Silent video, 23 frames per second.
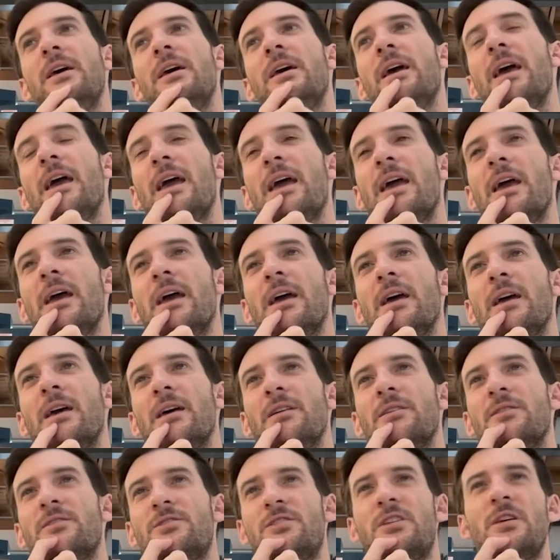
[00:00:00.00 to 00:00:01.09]

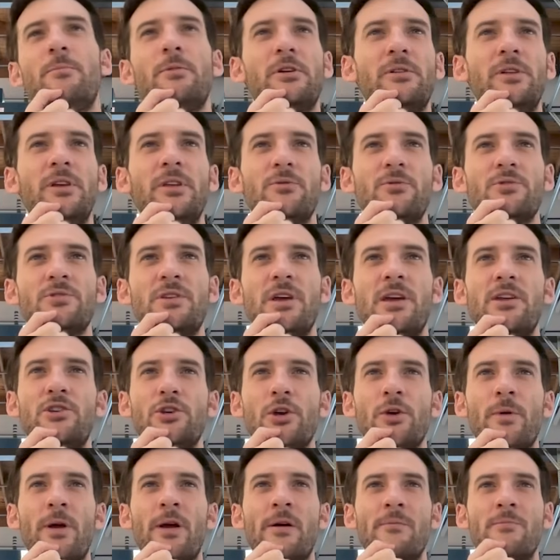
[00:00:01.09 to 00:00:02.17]
and typically they're staging
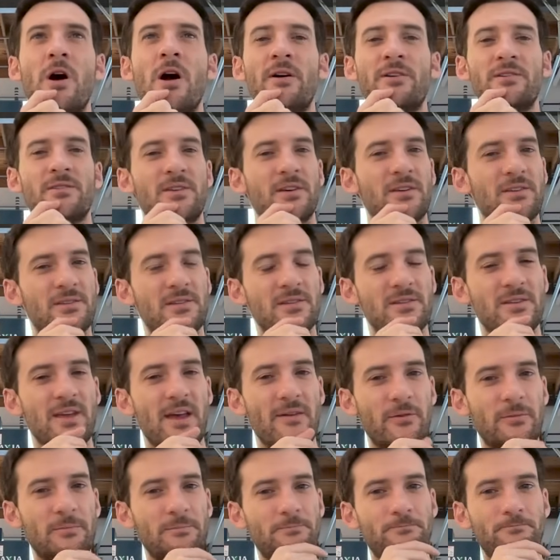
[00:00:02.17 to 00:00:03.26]
around Mach 6 to
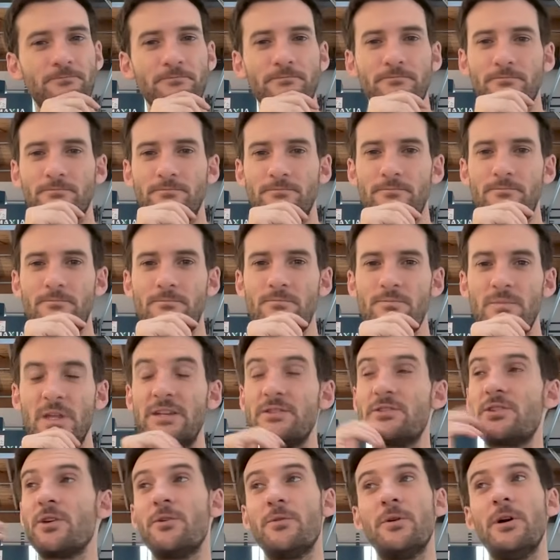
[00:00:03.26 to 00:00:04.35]
7. And
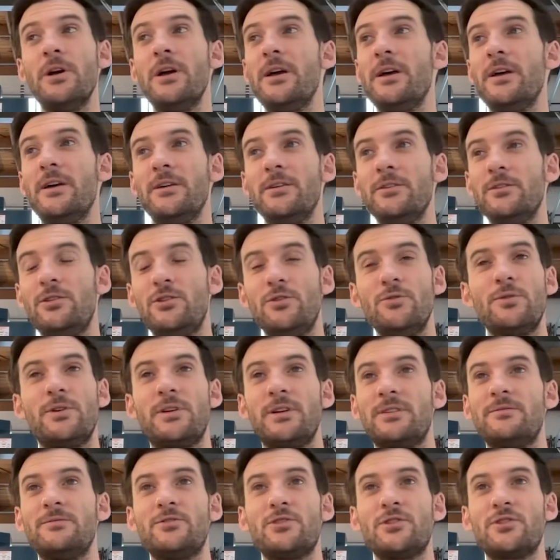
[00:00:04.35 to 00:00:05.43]
so you
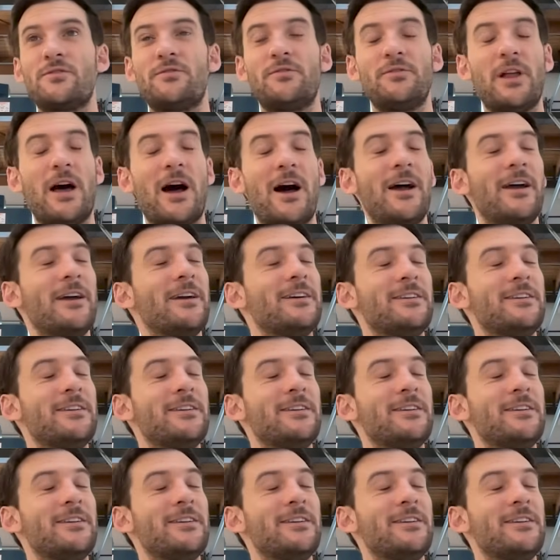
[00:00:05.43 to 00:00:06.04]
can just fly,